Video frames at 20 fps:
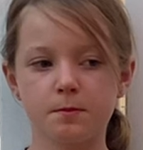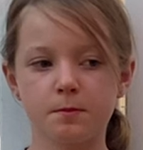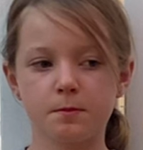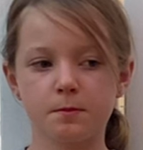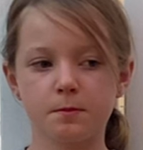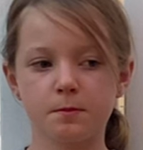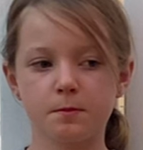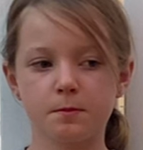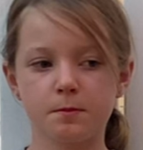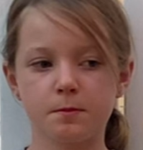
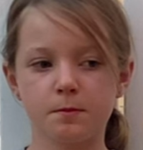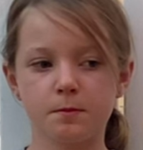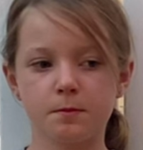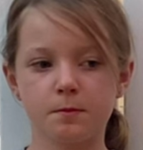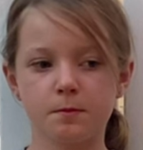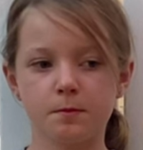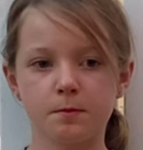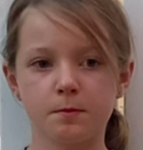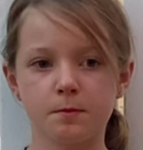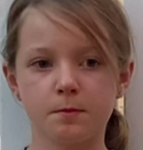
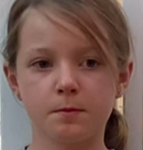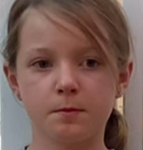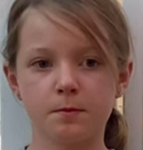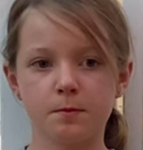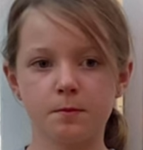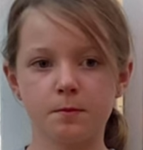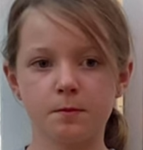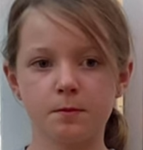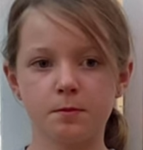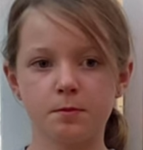
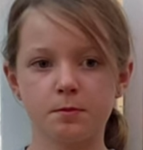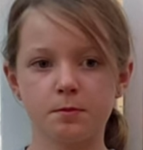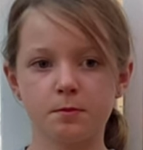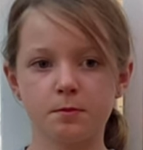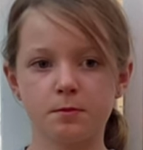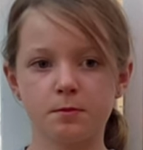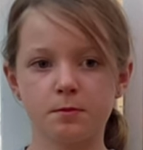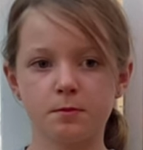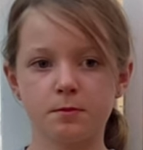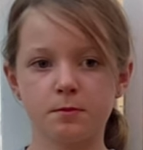
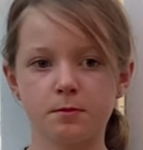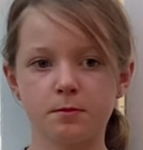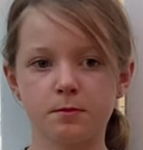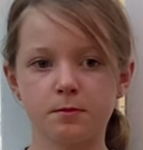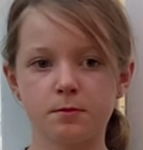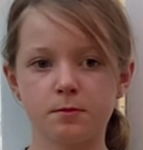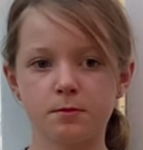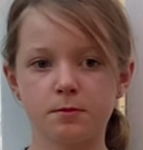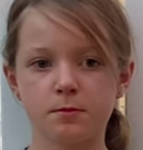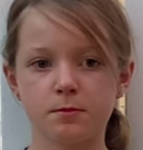
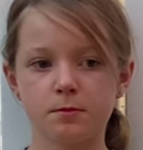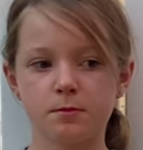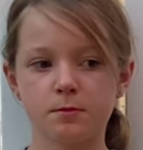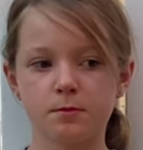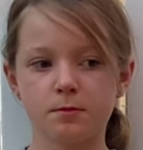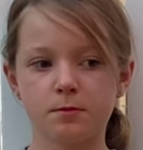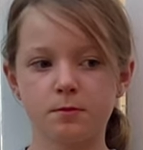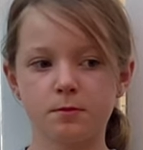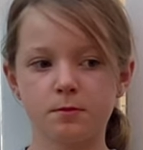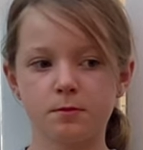
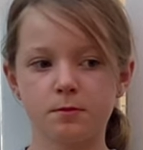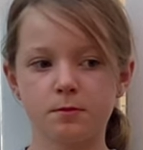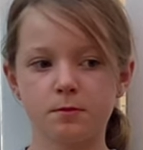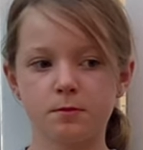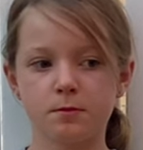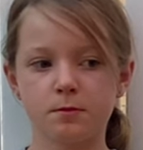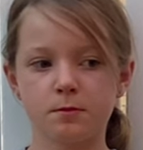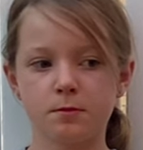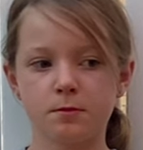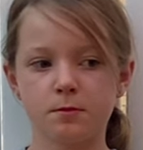
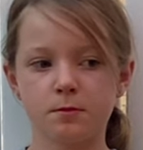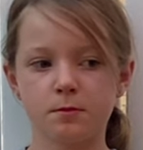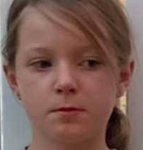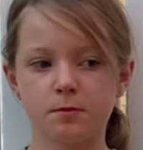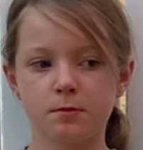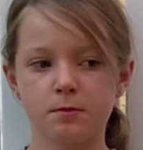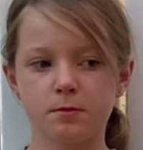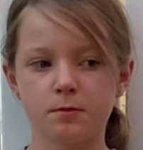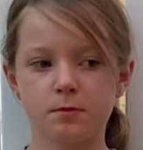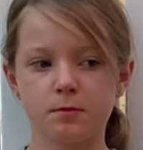
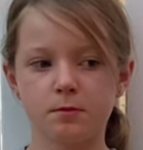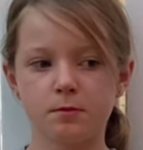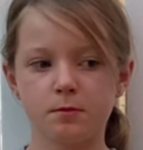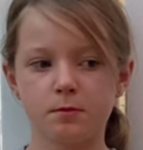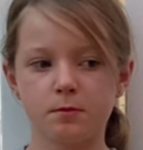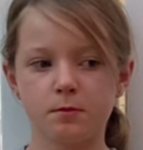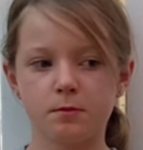(silent)